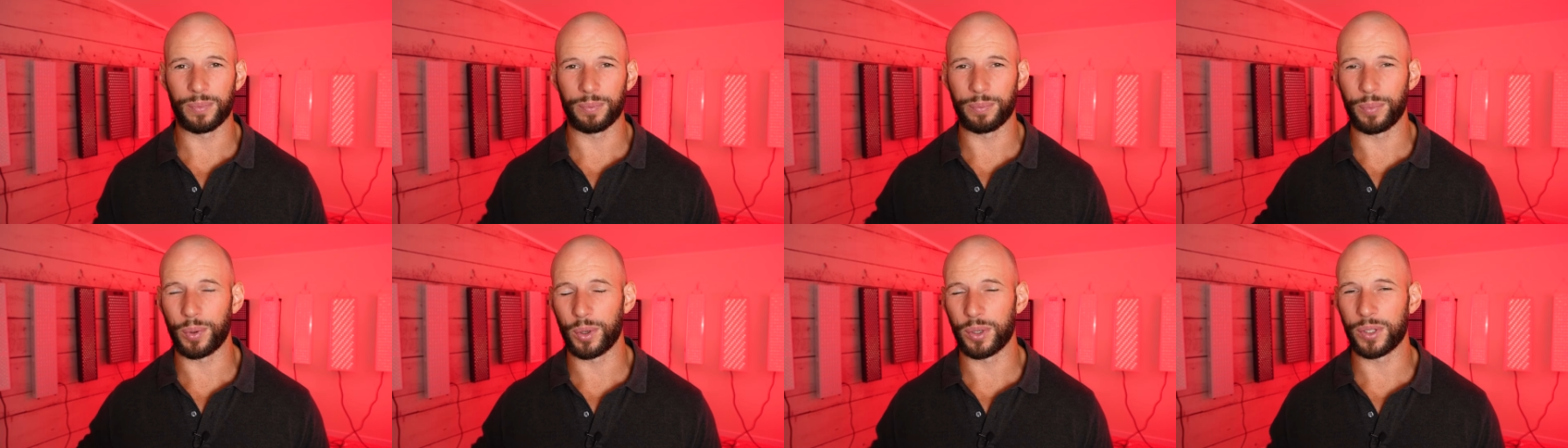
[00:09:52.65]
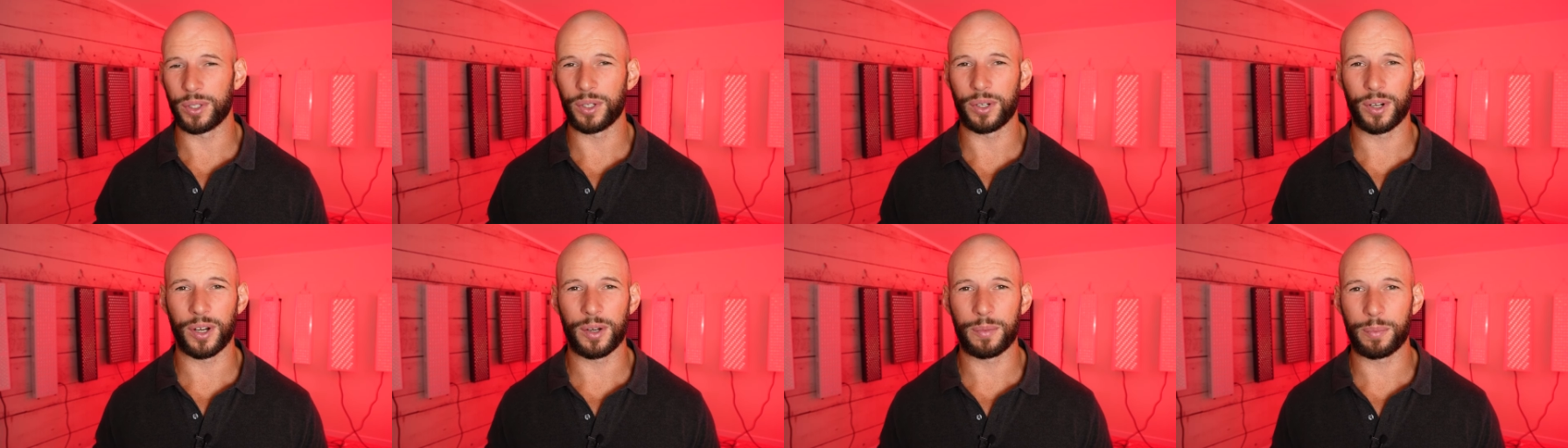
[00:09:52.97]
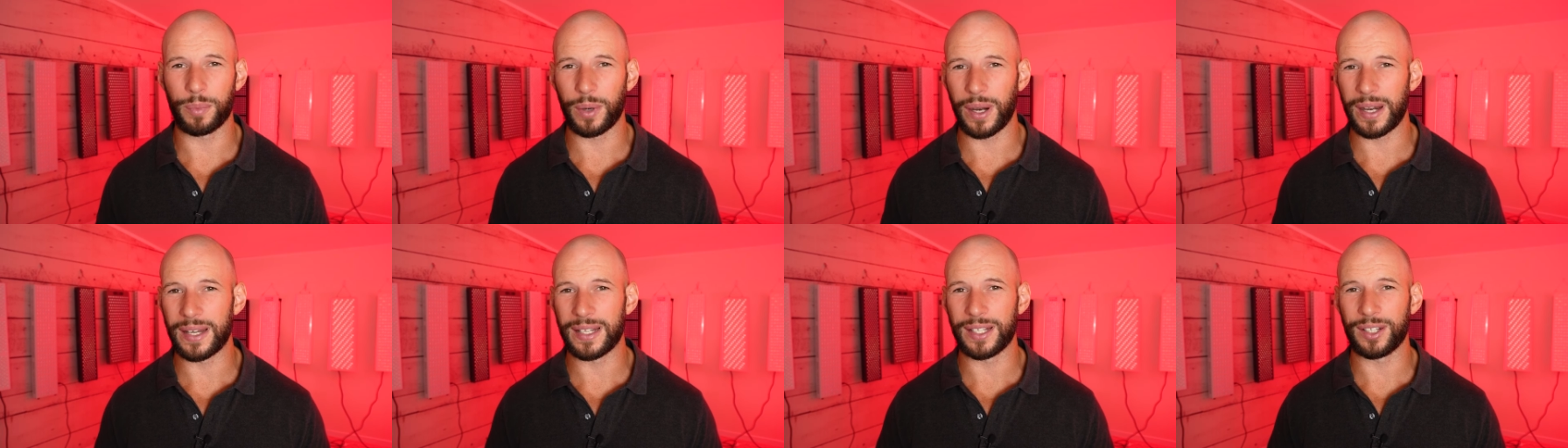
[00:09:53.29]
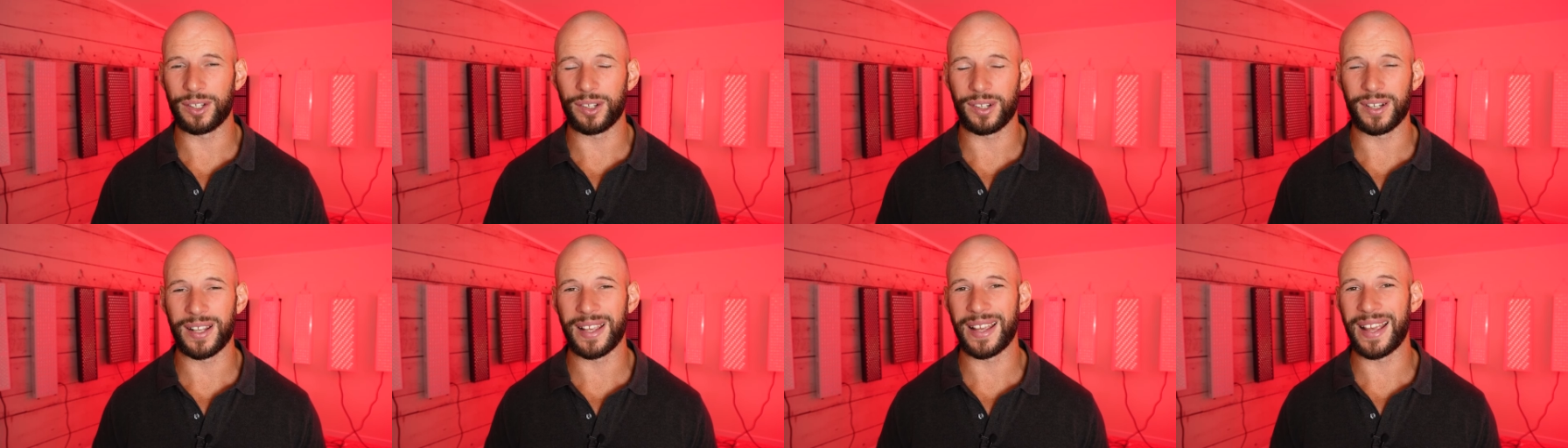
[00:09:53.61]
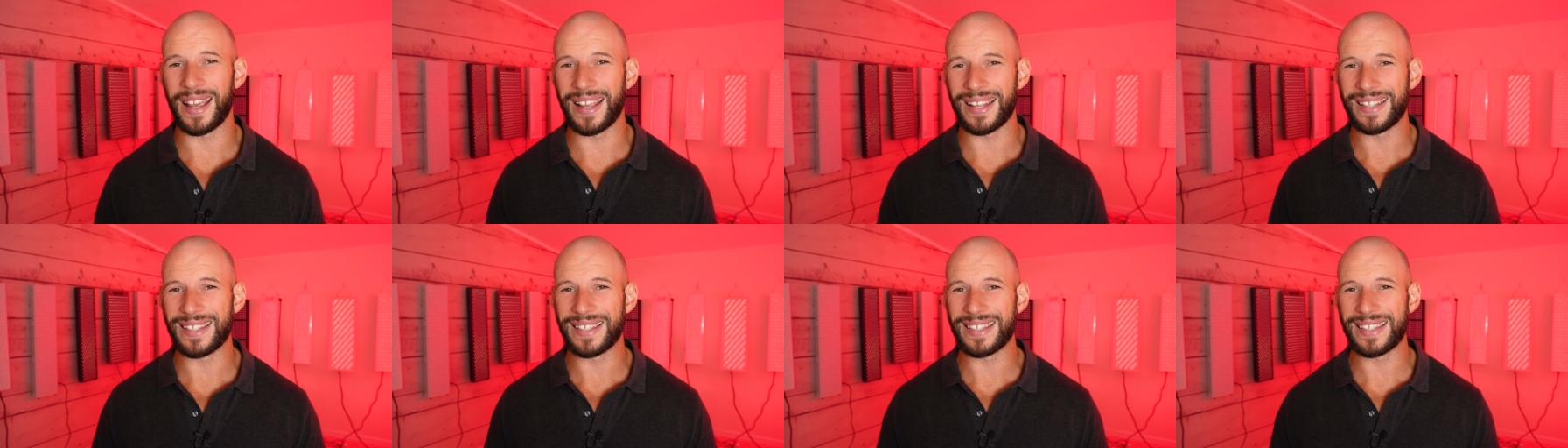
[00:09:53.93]
put your own branding on it
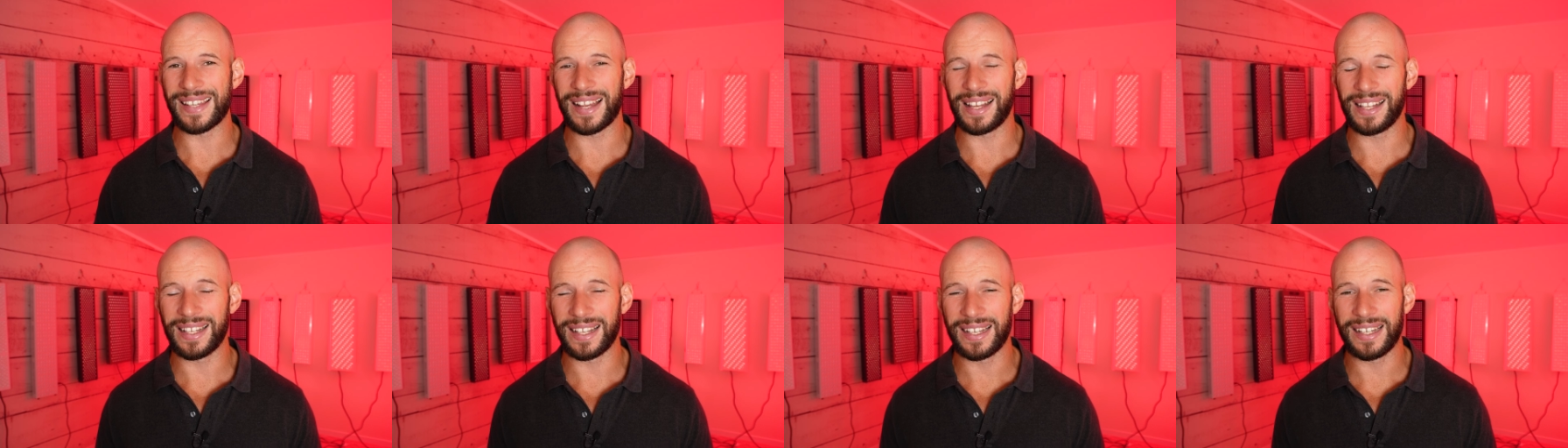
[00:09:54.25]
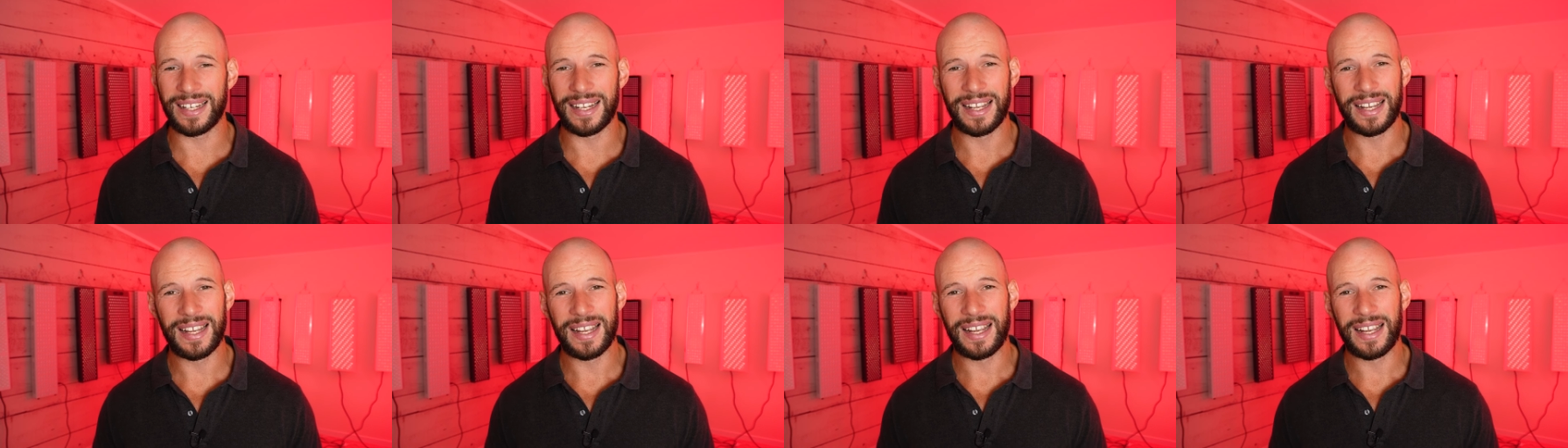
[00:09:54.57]
and sell it.